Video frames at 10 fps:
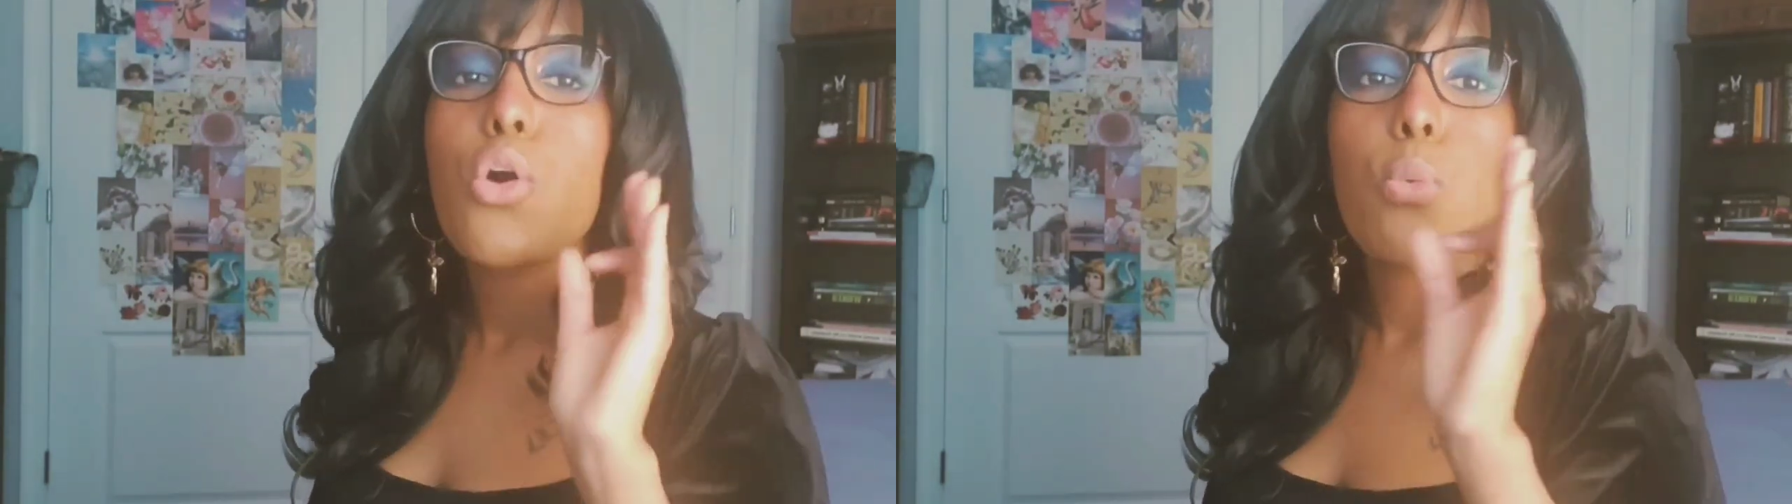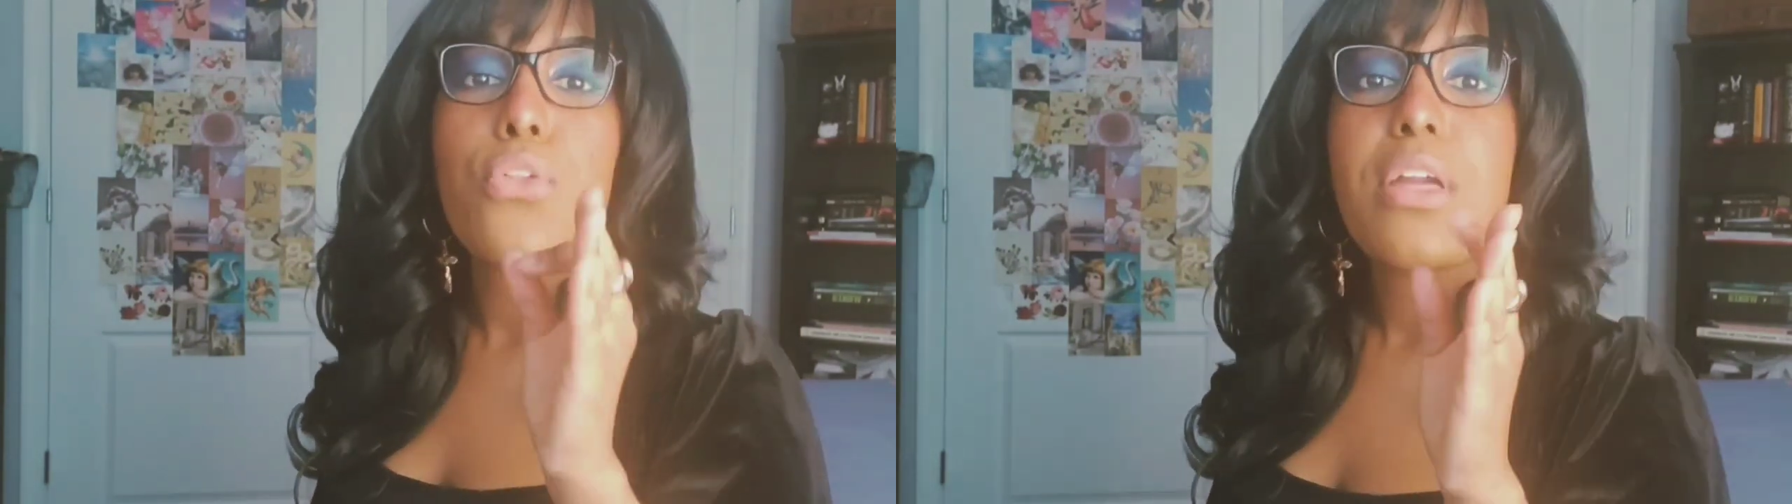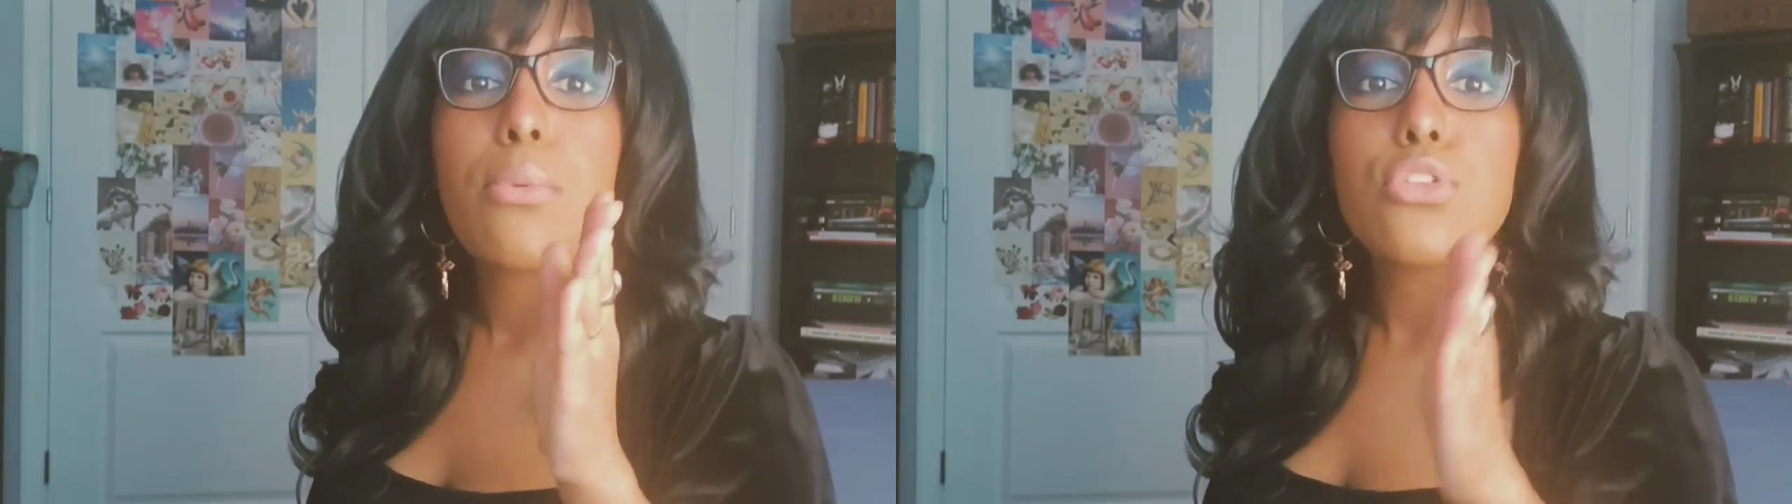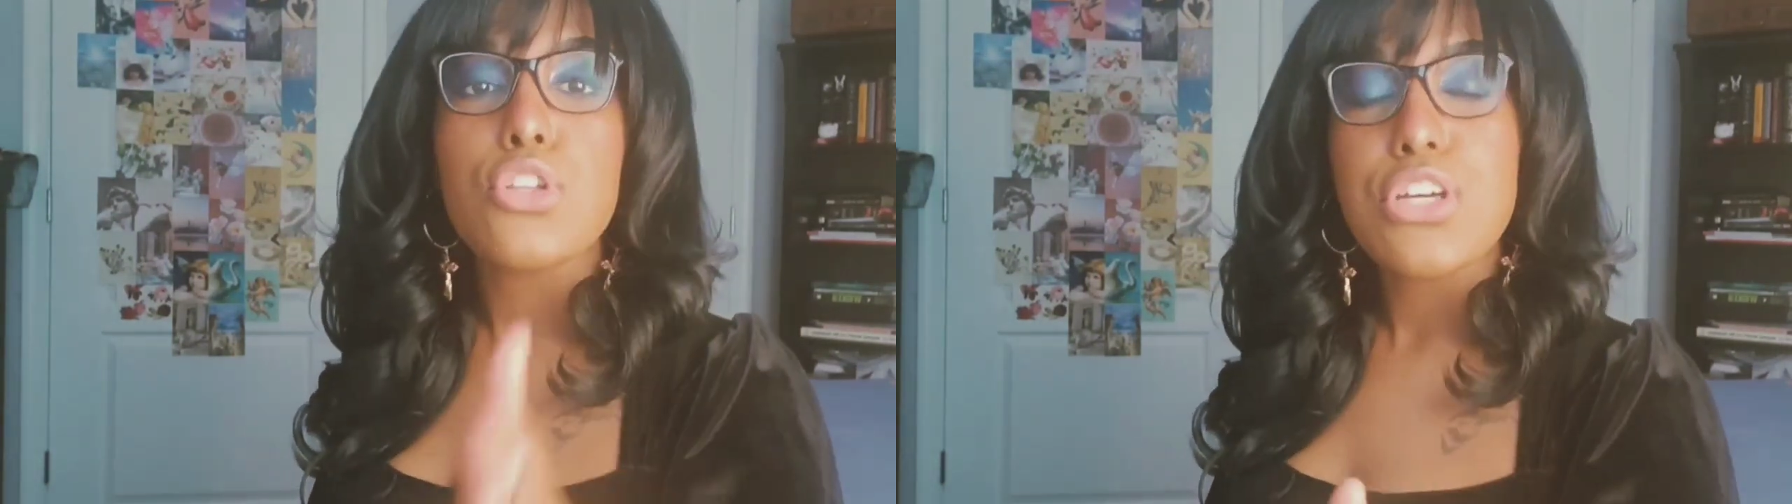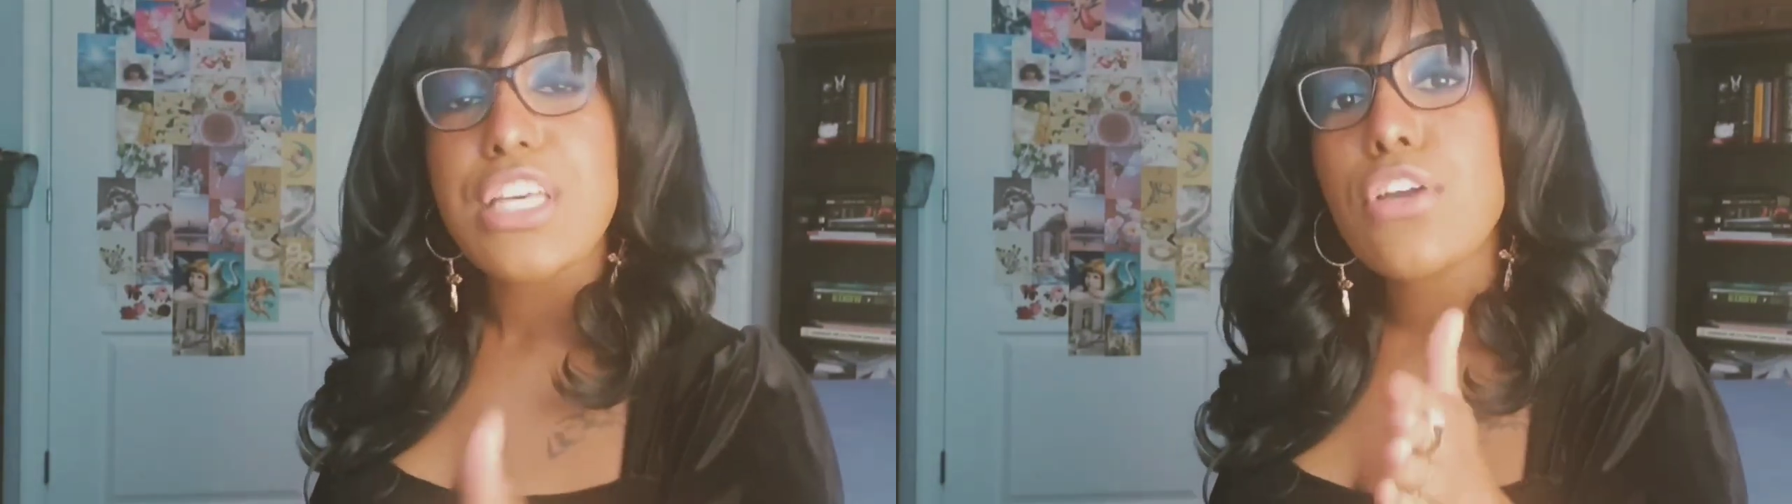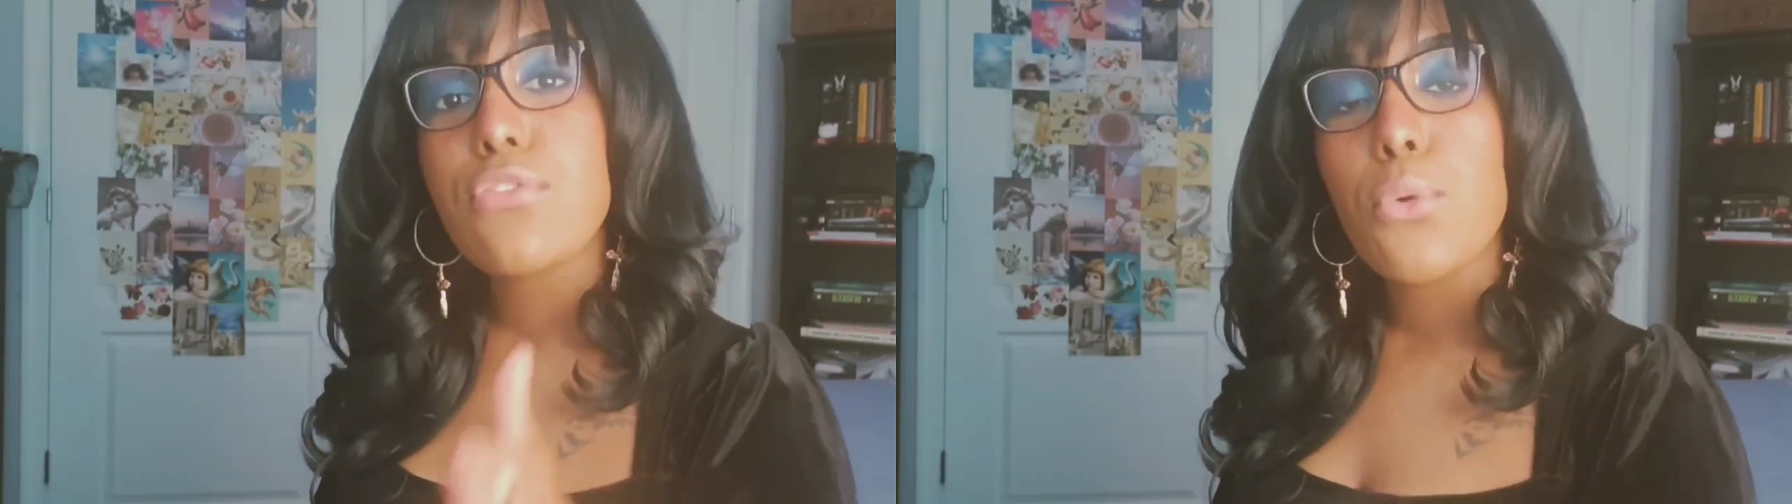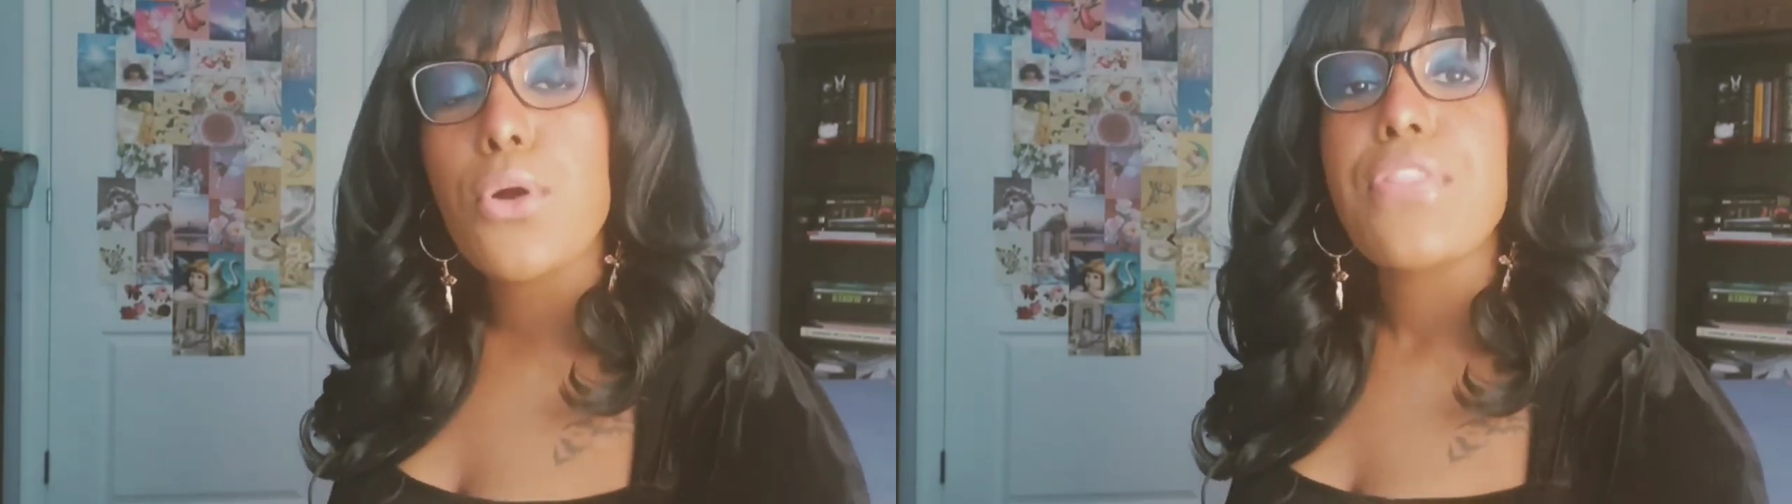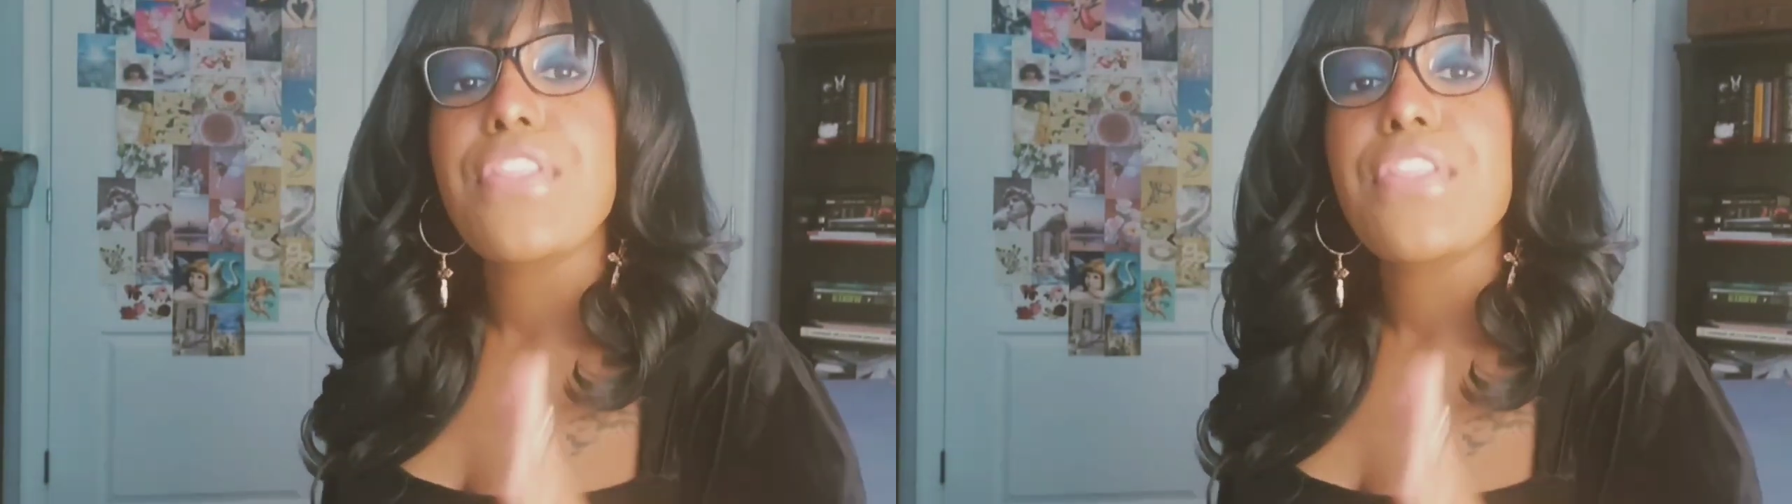where they were looking for